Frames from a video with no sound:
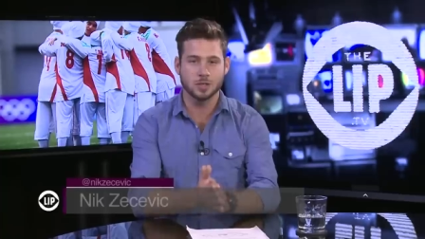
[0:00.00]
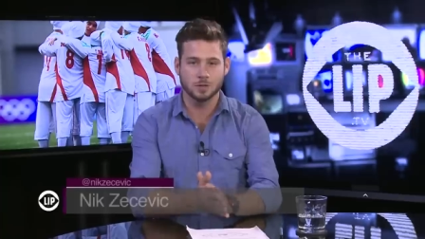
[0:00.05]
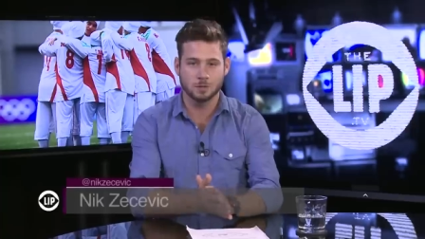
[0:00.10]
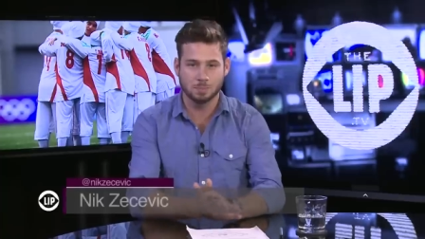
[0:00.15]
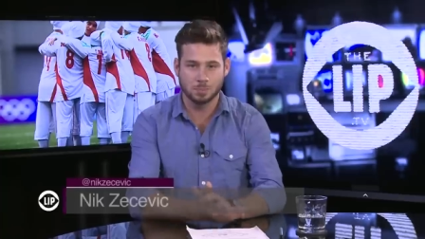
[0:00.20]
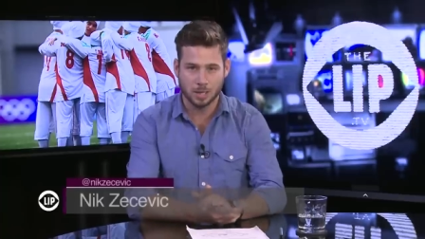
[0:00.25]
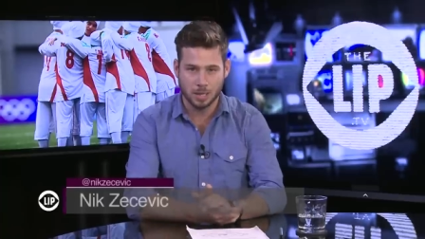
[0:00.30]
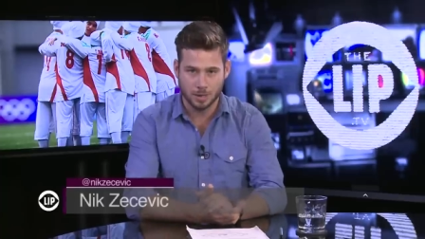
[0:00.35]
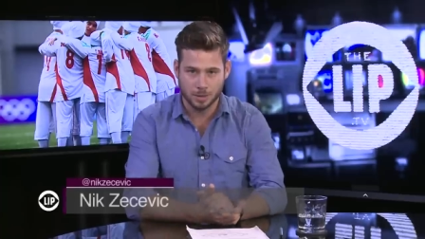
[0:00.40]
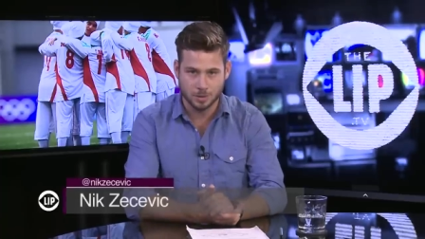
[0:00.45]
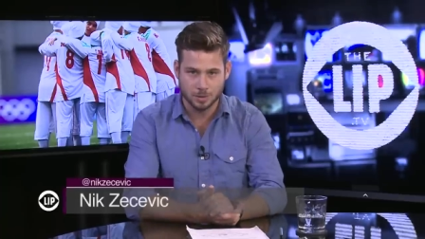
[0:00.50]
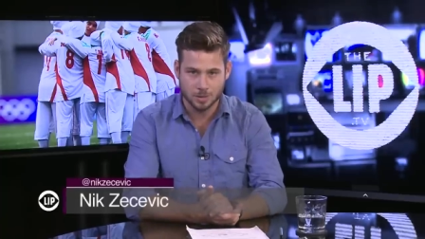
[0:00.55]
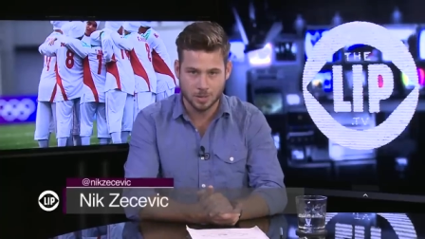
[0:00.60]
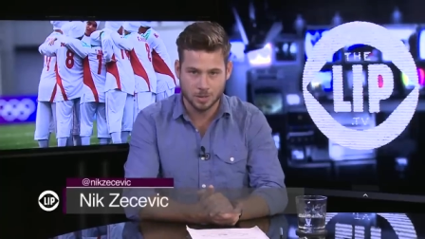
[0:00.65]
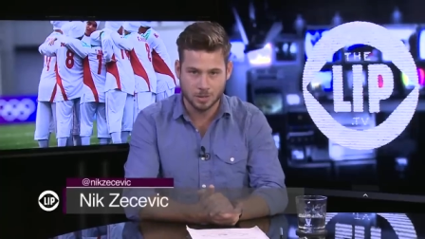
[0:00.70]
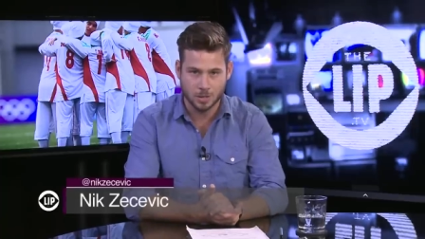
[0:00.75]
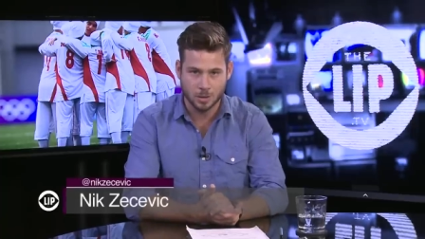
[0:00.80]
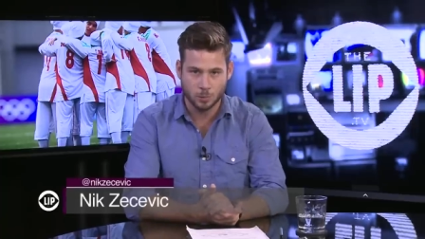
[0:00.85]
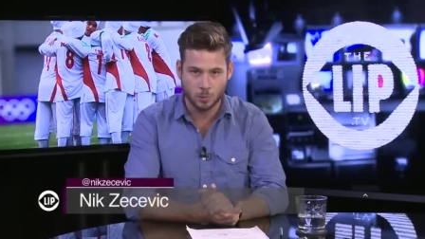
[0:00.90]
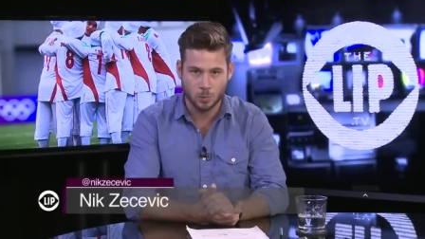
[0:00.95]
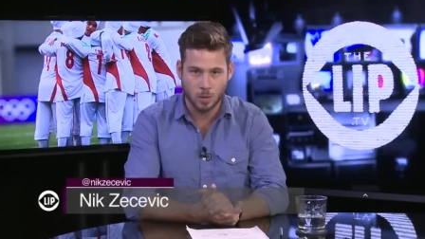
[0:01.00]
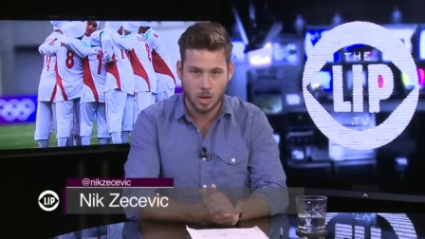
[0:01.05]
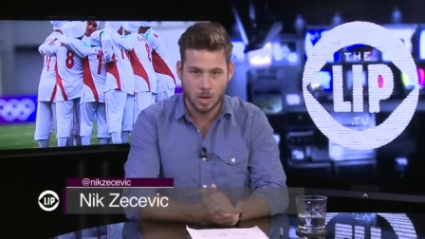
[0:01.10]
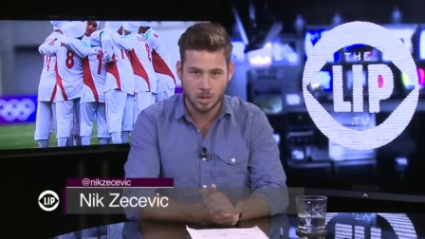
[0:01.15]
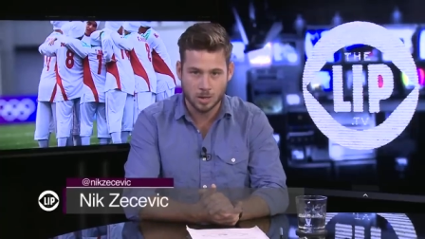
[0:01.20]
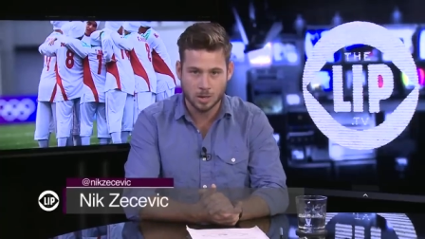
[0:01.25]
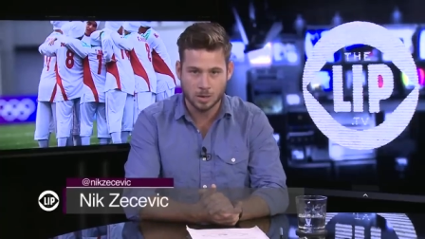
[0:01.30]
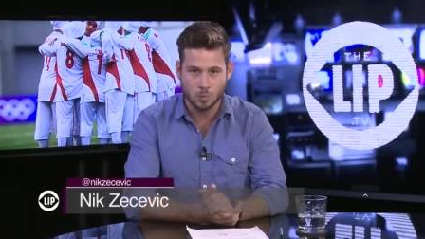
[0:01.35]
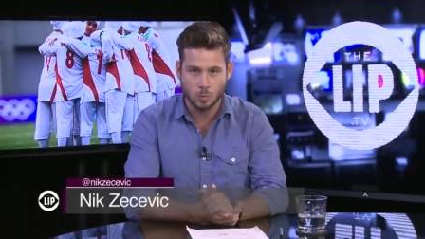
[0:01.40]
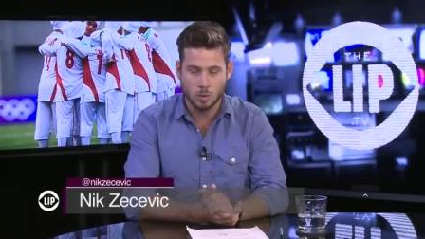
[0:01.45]
of players on the
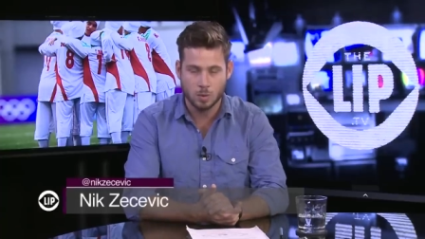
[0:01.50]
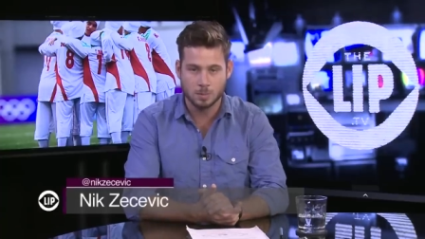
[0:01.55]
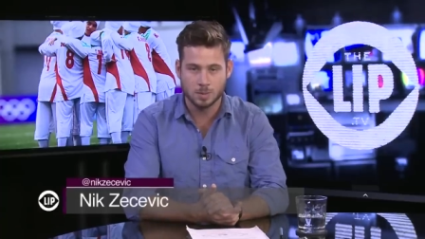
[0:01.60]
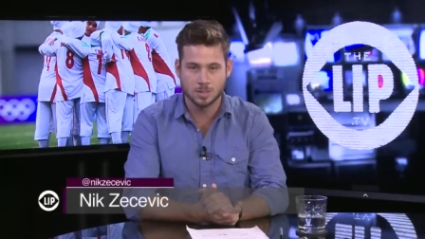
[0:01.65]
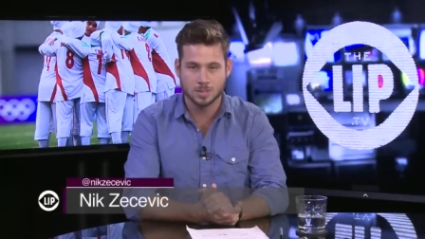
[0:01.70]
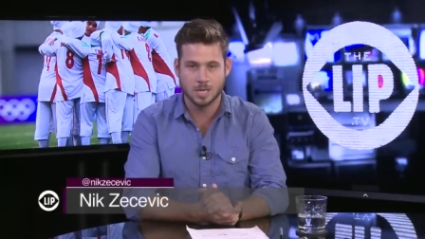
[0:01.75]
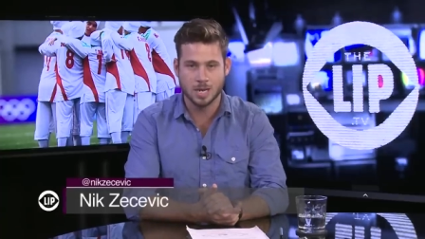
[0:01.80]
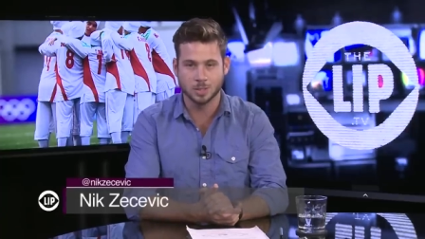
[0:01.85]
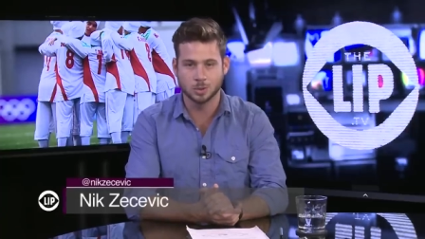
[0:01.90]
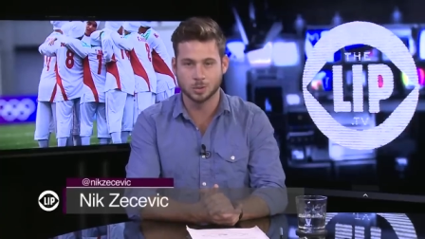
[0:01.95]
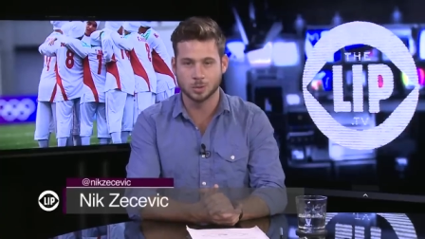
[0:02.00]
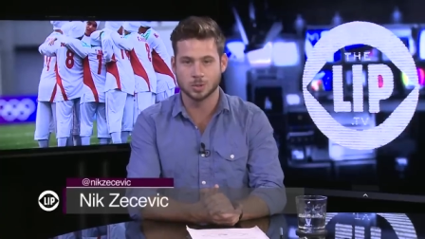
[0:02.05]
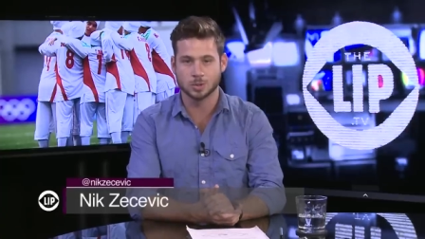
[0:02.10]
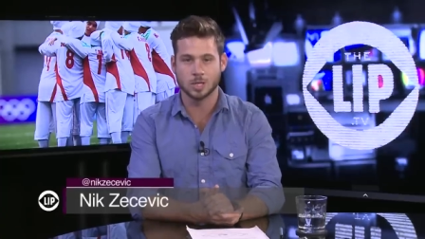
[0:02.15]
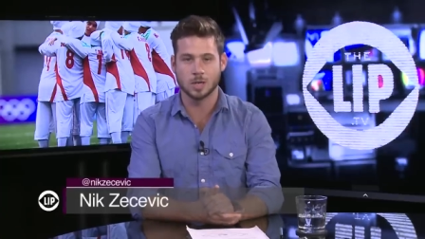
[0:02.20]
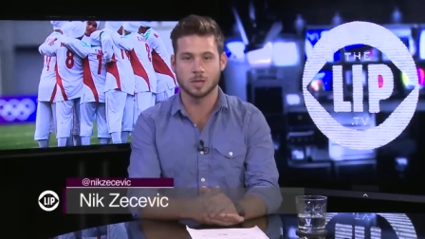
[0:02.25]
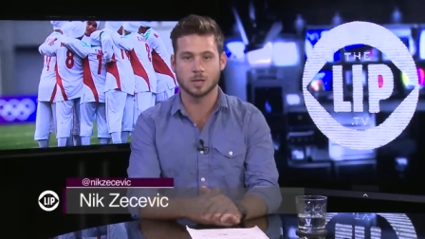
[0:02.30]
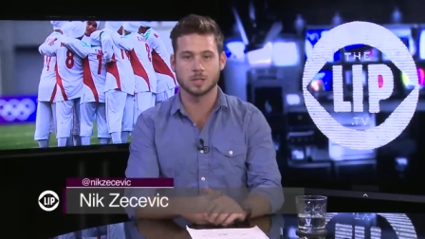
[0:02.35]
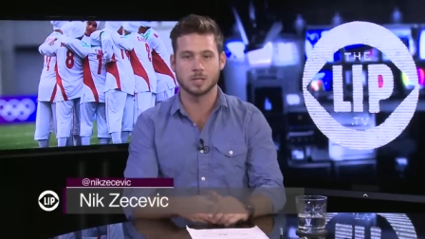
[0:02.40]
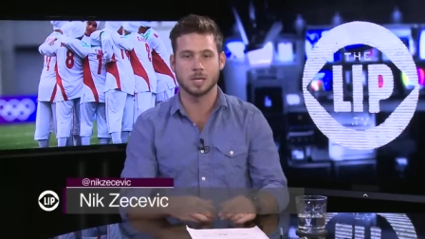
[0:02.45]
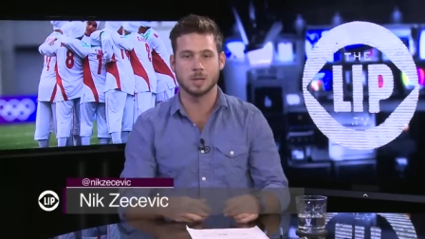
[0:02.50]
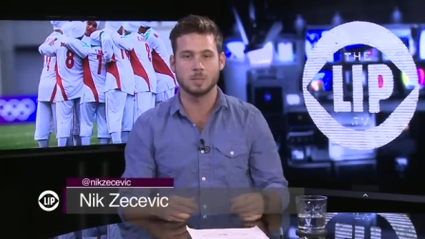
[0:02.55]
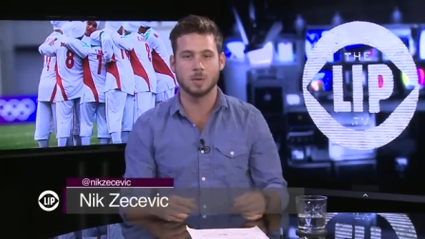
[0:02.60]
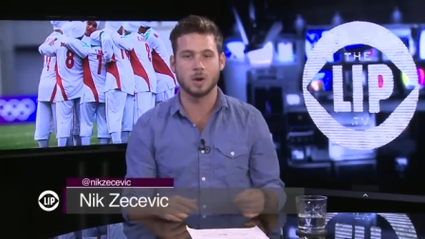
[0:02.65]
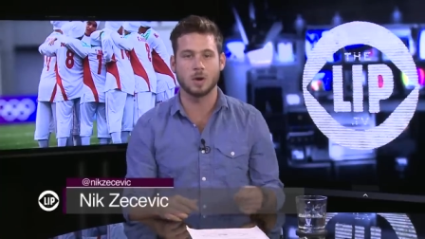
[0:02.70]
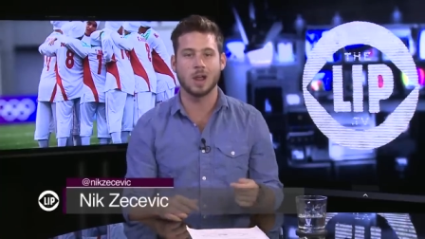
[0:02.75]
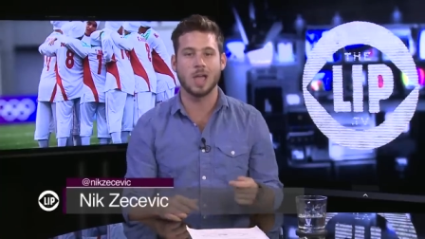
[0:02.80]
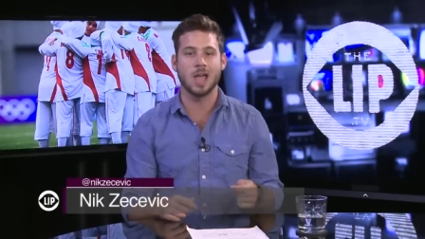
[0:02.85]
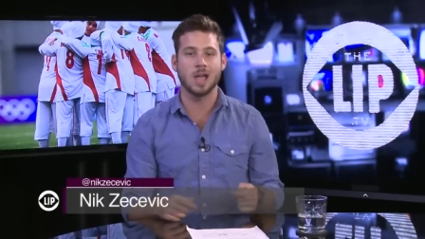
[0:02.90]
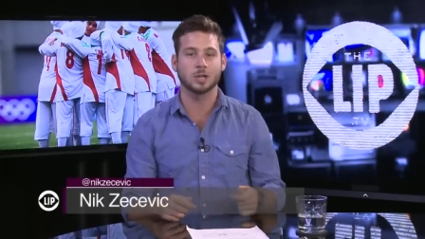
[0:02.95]
Iranian women's national soccer team
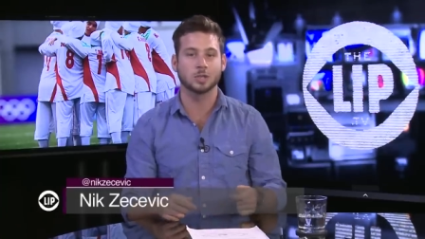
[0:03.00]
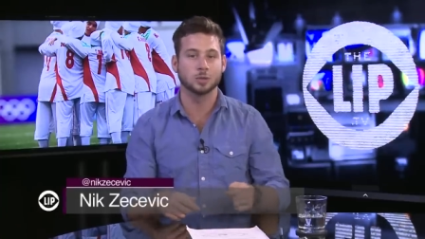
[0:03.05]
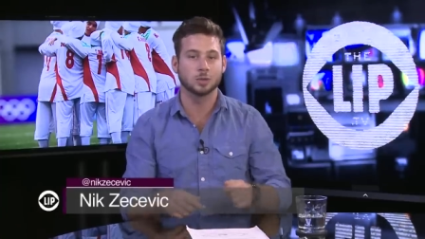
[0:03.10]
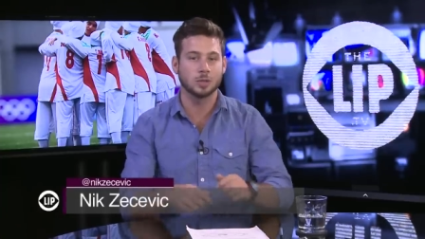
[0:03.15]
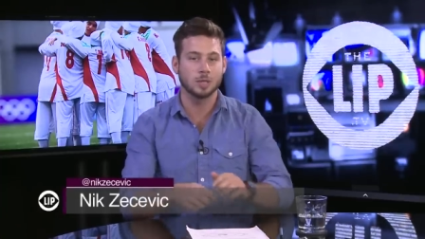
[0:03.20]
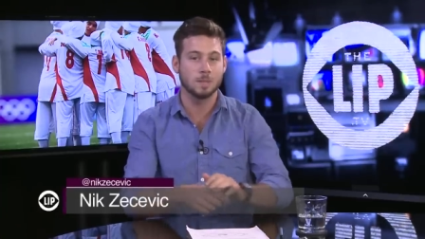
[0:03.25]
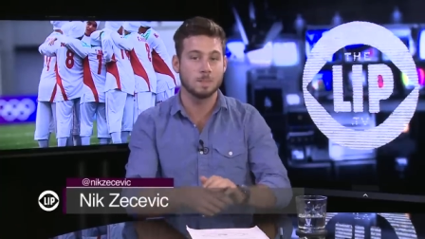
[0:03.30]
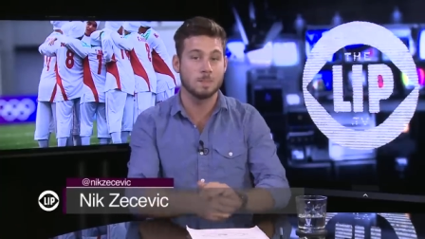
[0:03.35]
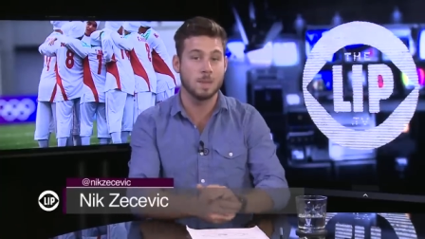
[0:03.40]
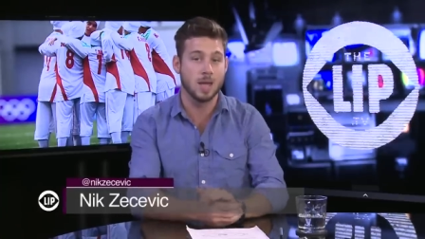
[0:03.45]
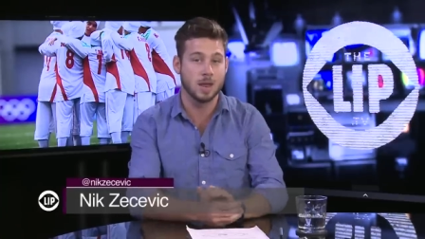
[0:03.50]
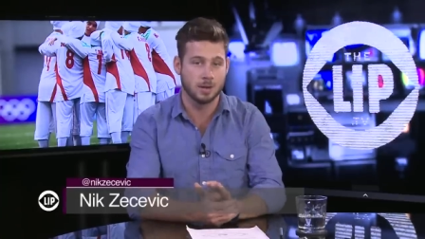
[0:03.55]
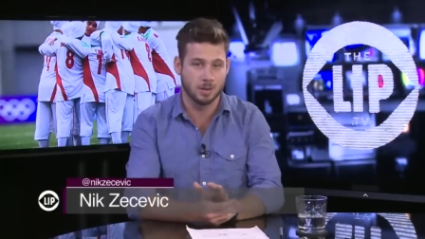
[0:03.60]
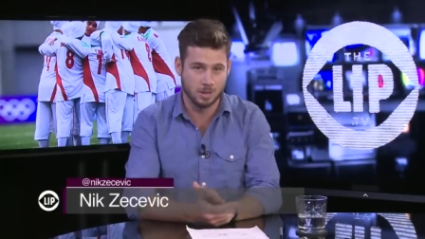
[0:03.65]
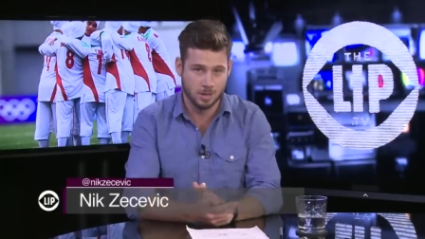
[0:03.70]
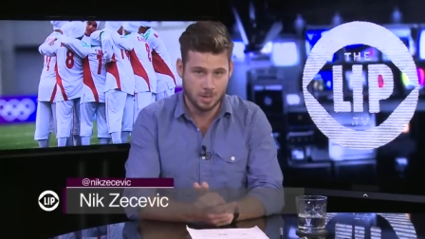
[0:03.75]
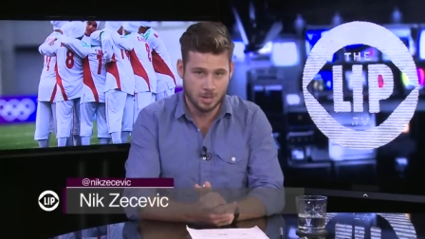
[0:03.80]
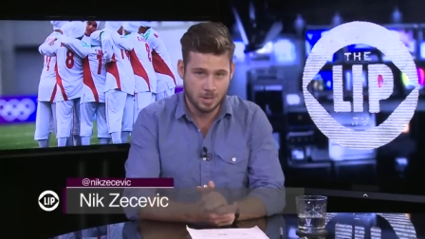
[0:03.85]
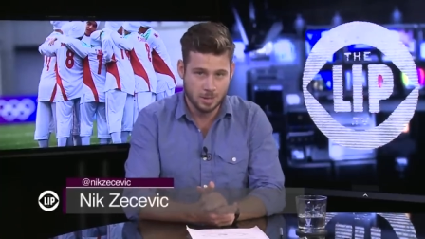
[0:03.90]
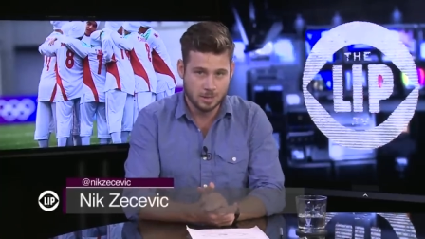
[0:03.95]
are actually men.